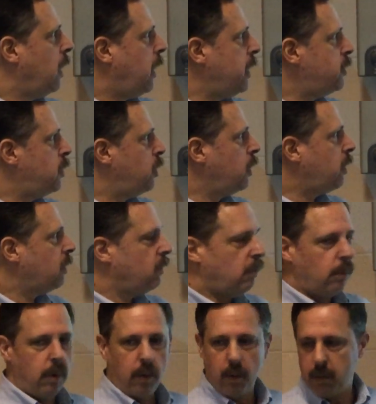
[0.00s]
I took
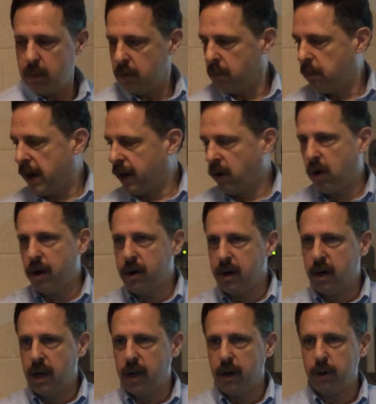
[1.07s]
my
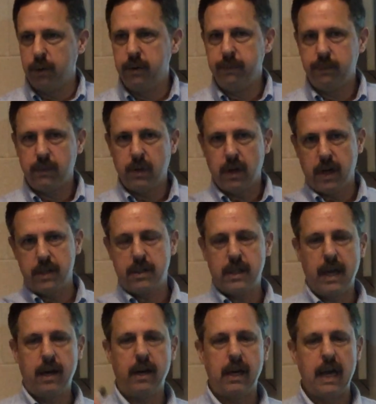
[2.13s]
AREDN node, I
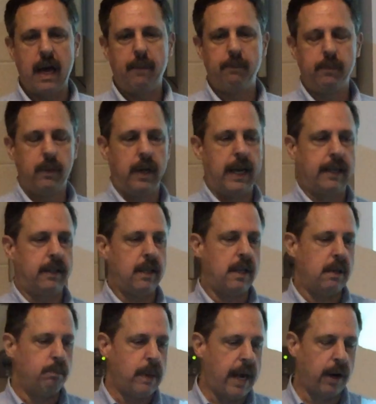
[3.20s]
set it up at
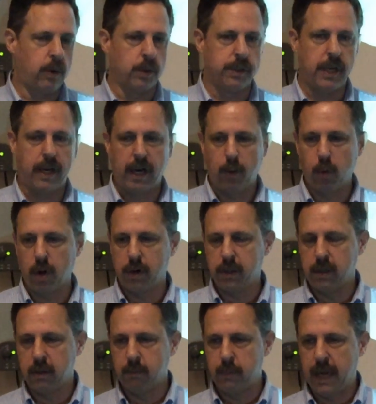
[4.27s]
the medical tent. I work
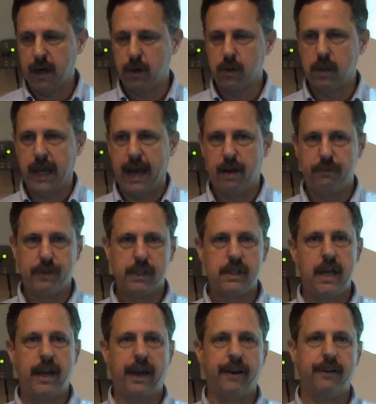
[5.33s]
at the medical alpha
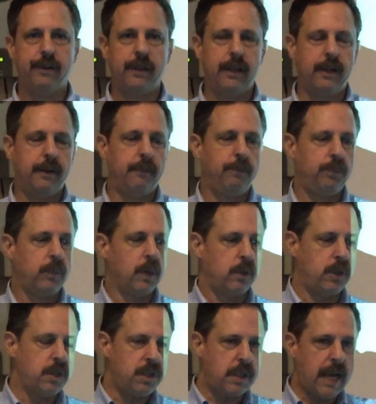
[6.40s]
tent.
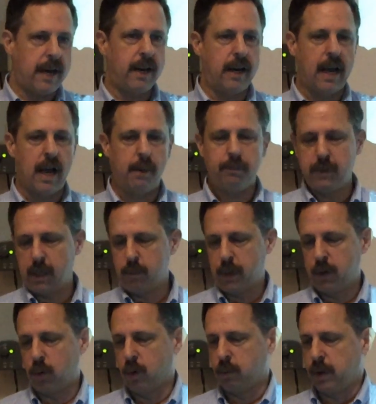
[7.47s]
Just set it up, did
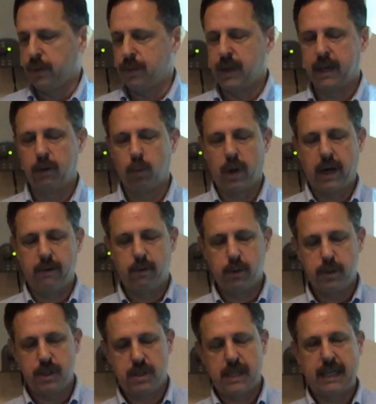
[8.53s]
my normal thing or whatever,
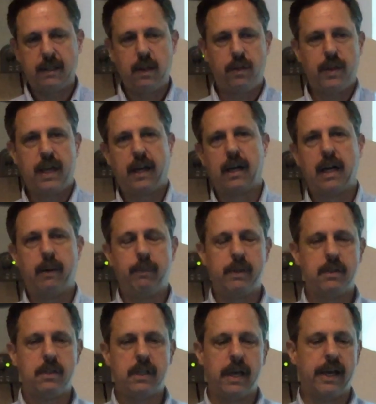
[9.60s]
and just set the thing up
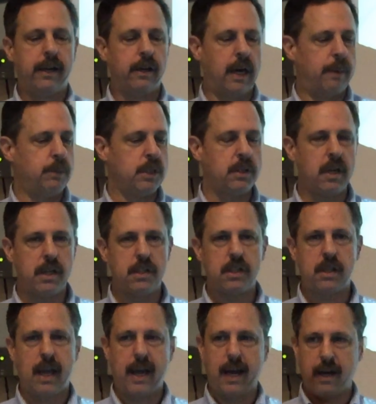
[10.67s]
and said, I'm just going to
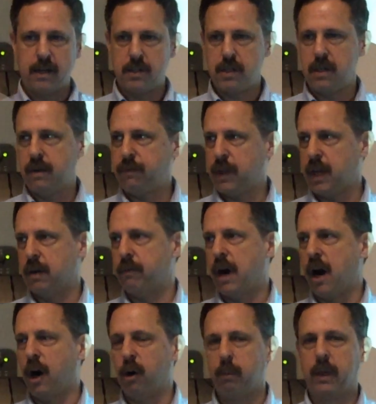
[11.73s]
scan and sniff the
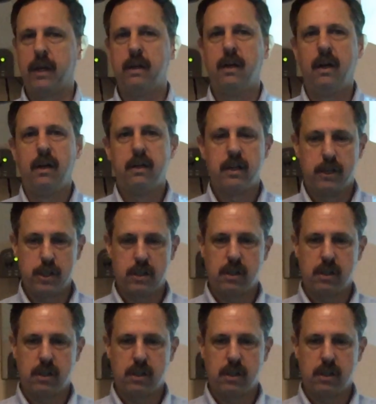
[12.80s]
environment and